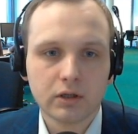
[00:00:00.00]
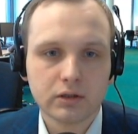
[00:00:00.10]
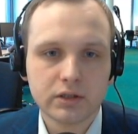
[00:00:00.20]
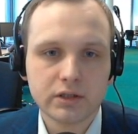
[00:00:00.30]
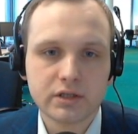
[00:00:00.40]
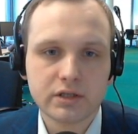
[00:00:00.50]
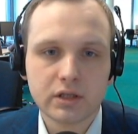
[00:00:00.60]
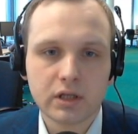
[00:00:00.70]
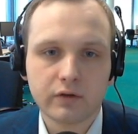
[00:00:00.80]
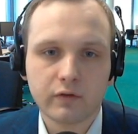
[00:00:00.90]
This is
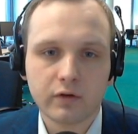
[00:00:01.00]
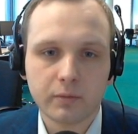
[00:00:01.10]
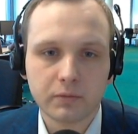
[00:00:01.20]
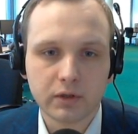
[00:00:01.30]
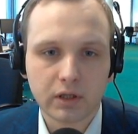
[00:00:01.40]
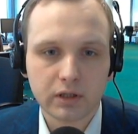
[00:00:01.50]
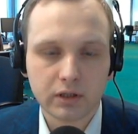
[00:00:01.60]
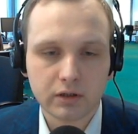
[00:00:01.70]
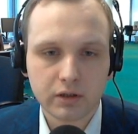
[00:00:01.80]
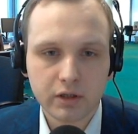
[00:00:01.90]
not scripted. I
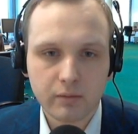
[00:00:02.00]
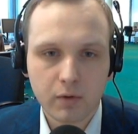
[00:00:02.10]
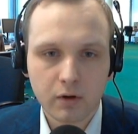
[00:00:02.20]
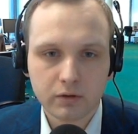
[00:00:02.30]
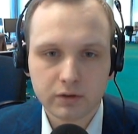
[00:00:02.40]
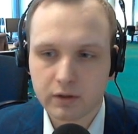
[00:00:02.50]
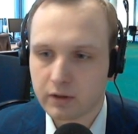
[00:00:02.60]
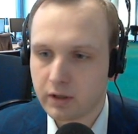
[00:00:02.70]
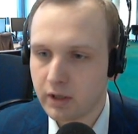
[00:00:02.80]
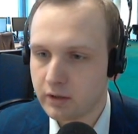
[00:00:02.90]
didn't think about it. I
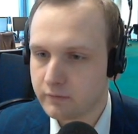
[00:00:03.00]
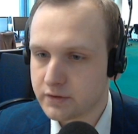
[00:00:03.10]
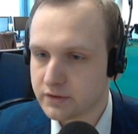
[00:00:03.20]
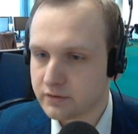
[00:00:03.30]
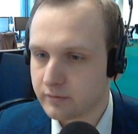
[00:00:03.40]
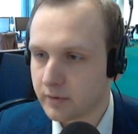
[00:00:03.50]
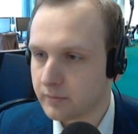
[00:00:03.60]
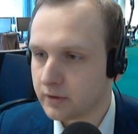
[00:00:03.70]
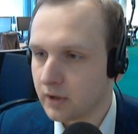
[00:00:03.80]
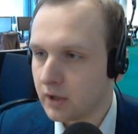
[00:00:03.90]
kind of just
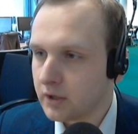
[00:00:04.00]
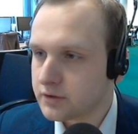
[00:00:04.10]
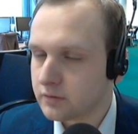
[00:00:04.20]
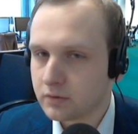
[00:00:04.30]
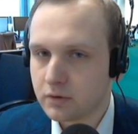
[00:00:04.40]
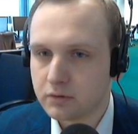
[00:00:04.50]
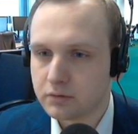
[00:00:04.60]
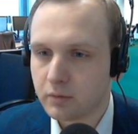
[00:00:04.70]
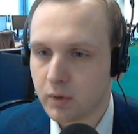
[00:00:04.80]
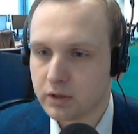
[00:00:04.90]
remembered. So we'll go to
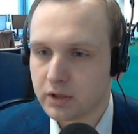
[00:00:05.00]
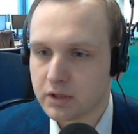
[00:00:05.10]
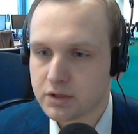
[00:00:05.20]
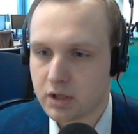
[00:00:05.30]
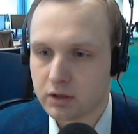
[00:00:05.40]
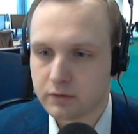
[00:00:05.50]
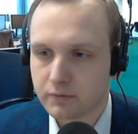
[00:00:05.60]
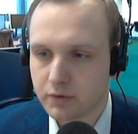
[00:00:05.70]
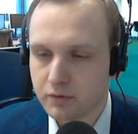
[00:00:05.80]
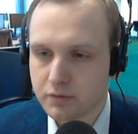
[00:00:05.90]
the 1-day chart of
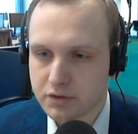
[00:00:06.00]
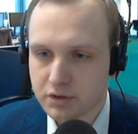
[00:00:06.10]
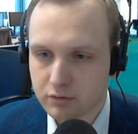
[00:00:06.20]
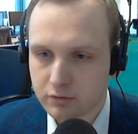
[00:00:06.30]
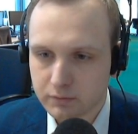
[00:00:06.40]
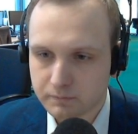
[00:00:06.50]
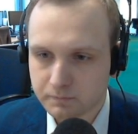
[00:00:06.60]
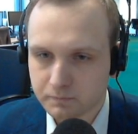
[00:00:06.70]
the USD ruble.